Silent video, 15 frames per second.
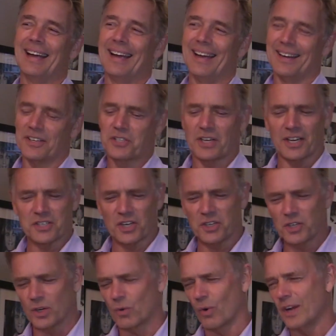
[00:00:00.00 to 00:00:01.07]
And it's got
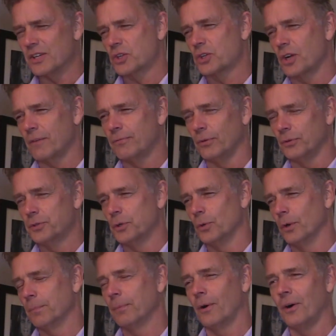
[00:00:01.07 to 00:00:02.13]
such a great shuffle
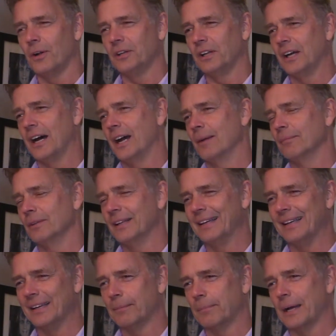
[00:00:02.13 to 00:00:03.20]
to it. Paul Lime
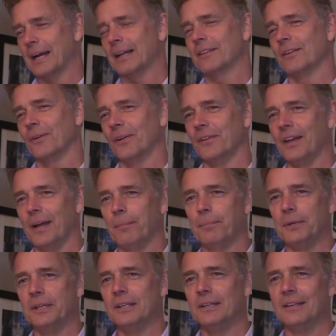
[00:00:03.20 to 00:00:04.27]
laying back there in that
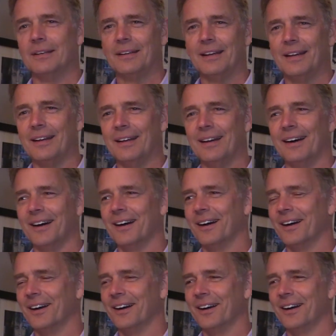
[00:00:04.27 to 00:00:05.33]
beat,
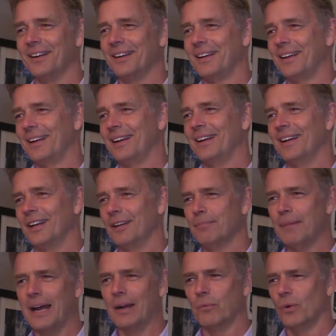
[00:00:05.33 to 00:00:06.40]
and
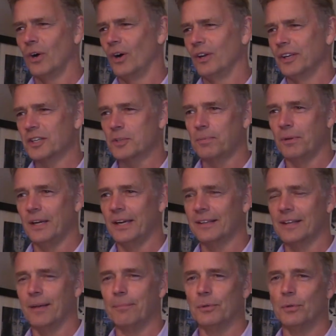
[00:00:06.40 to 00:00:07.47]
Matt Rawlings playing
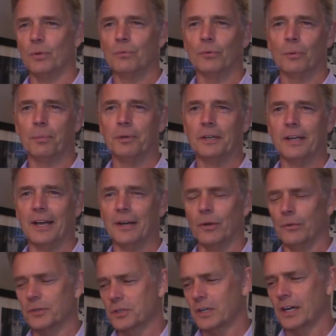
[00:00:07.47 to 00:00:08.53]
that beautiful
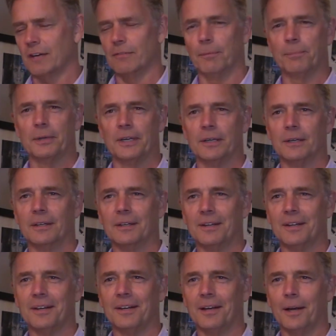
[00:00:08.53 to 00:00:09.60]
piano, this kind of
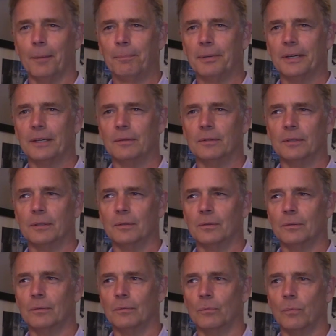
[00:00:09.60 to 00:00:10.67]
a pig
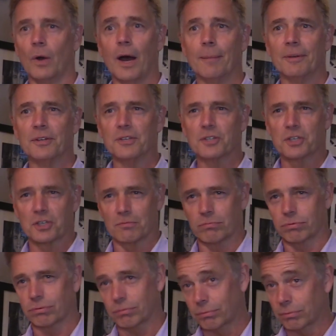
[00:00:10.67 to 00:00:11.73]
Robbins
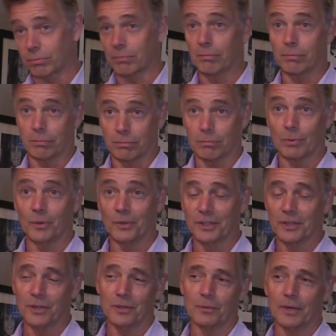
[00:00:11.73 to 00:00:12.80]
rolling
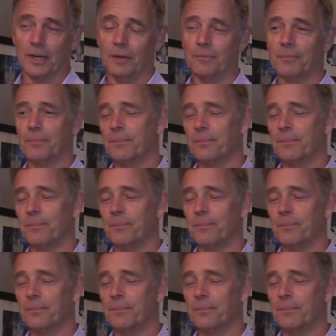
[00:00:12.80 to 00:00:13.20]
all around.